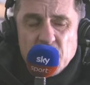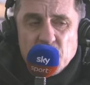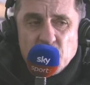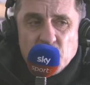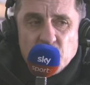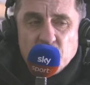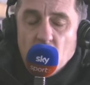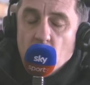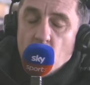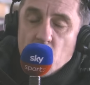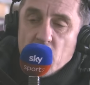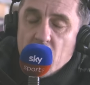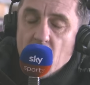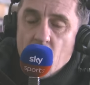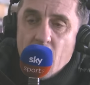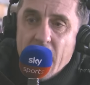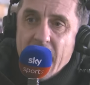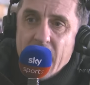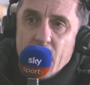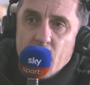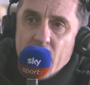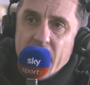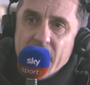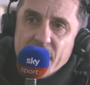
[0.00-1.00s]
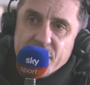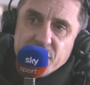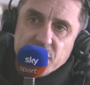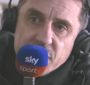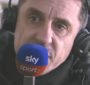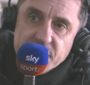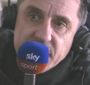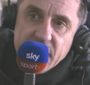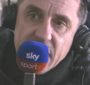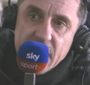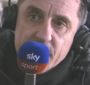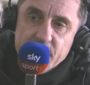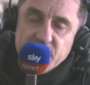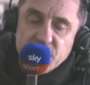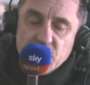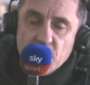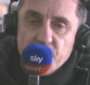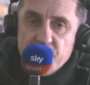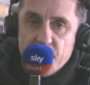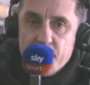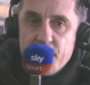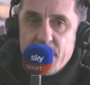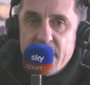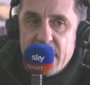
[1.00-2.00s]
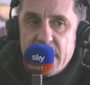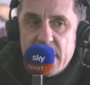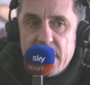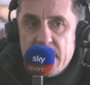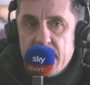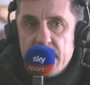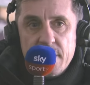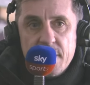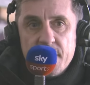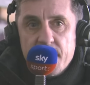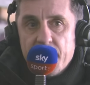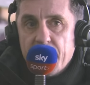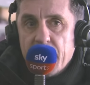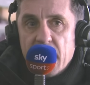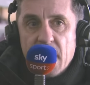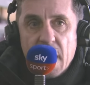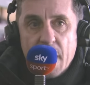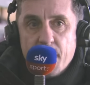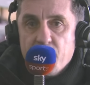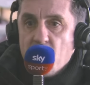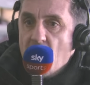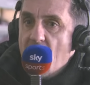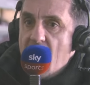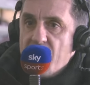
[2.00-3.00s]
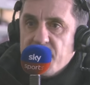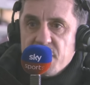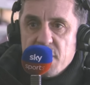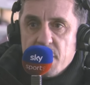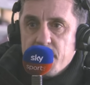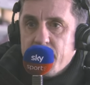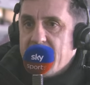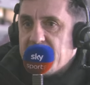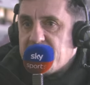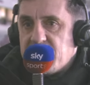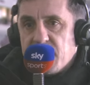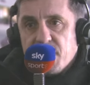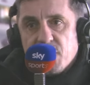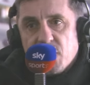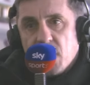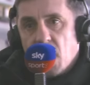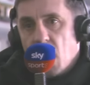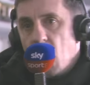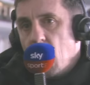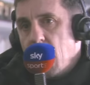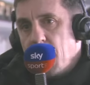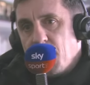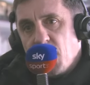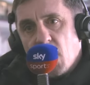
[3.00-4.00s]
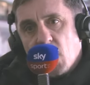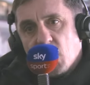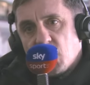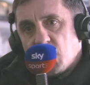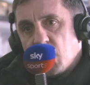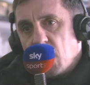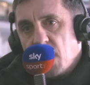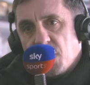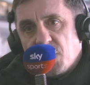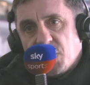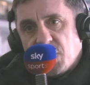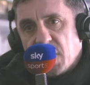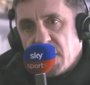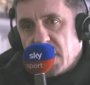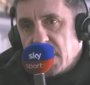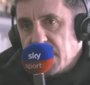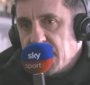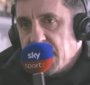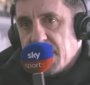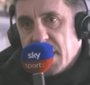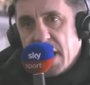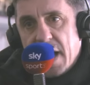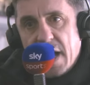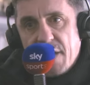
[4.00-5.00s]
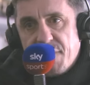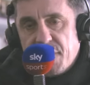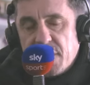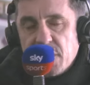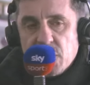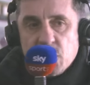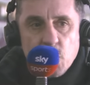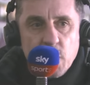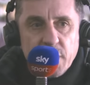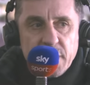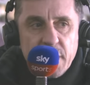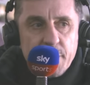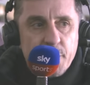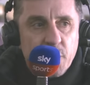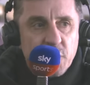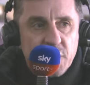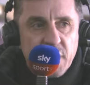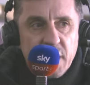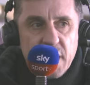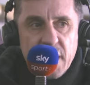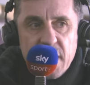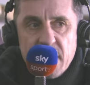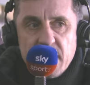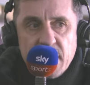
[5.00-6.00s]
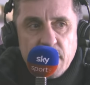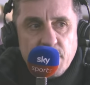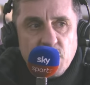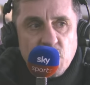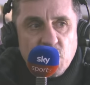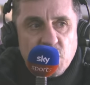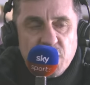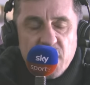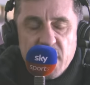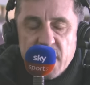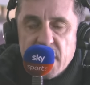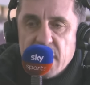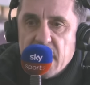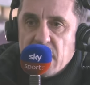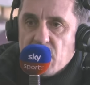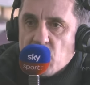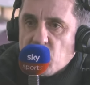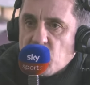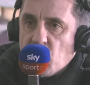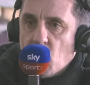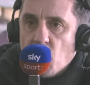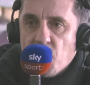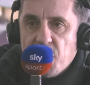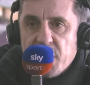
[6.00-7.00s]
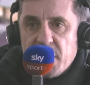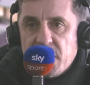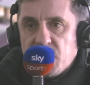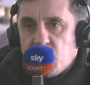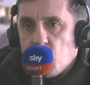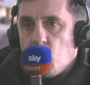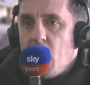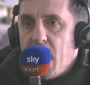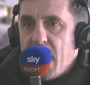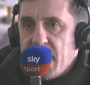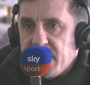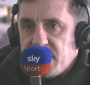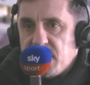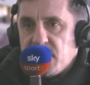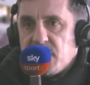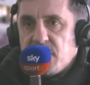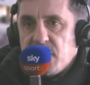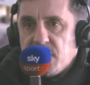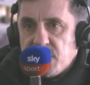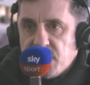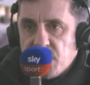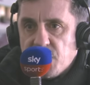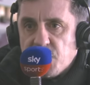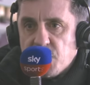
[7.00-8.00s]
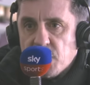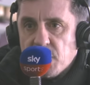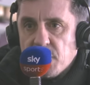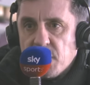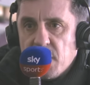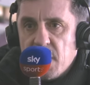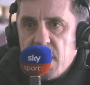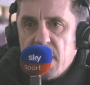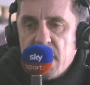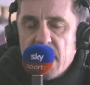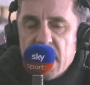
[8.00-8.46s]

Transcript: just don't go out after a derby. So for me, I'm not having a massive go. I'm not sort of sticking the knife into anybody here. I'm just saying, I just don't think it's the wisest decision.